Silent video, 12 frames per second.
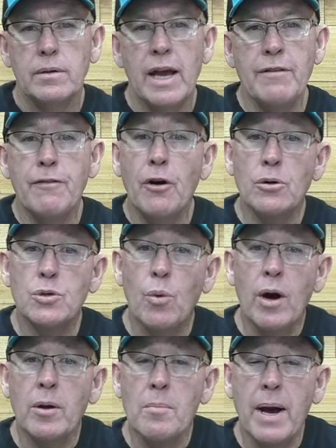Hey folks,
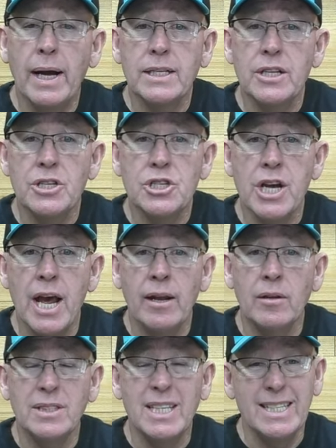welcome back to the
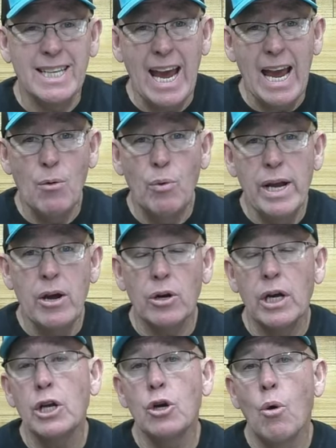channel. Today we are
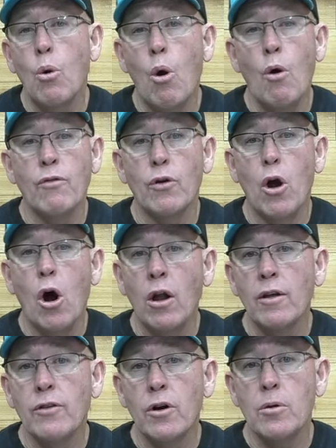going to go over
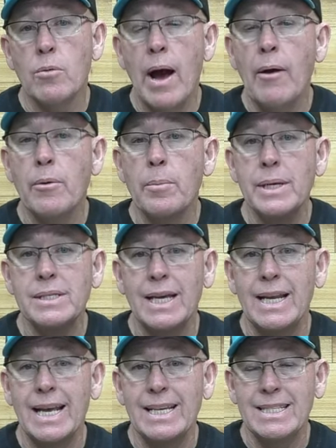all of our router bits
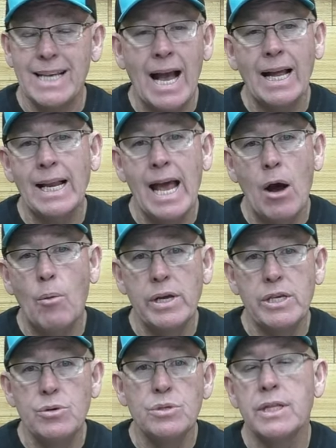and exactly how we
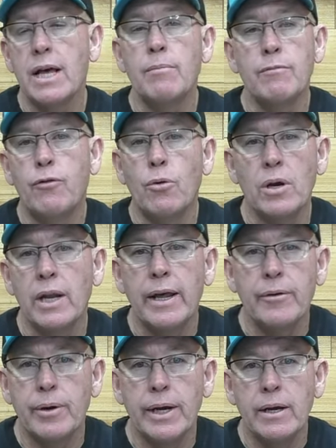use them for
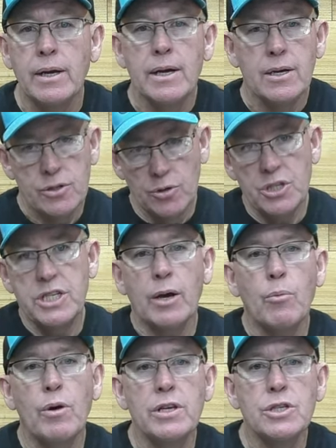lettering. So
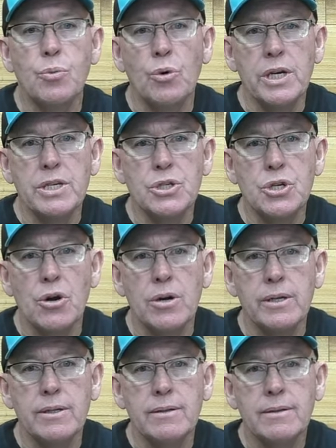stick with us, we'll get
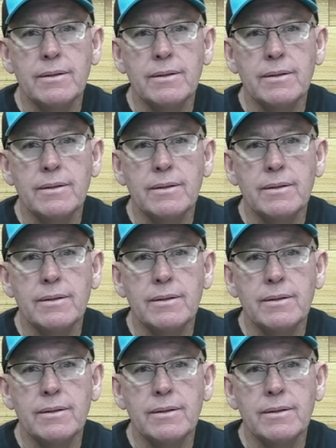started.